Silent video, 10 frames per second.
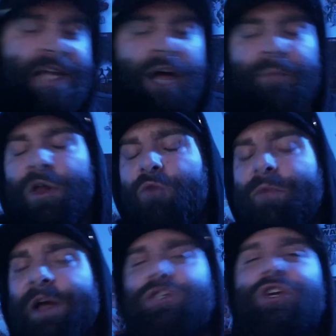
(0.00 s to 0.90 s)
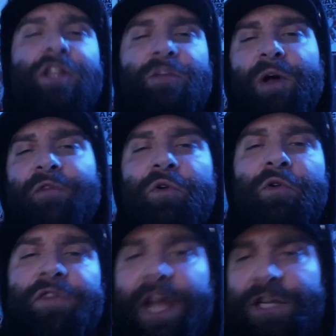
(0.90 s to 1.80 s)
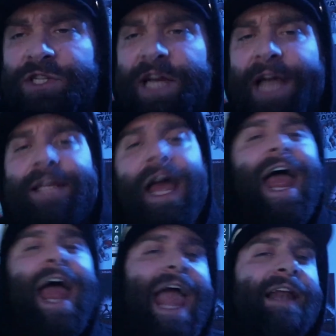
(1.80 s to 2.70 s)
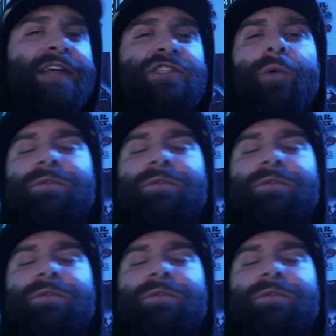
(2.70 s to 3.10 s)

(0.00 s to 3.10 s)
down below. Make sure you hit the bell for notifications, guys. And as always,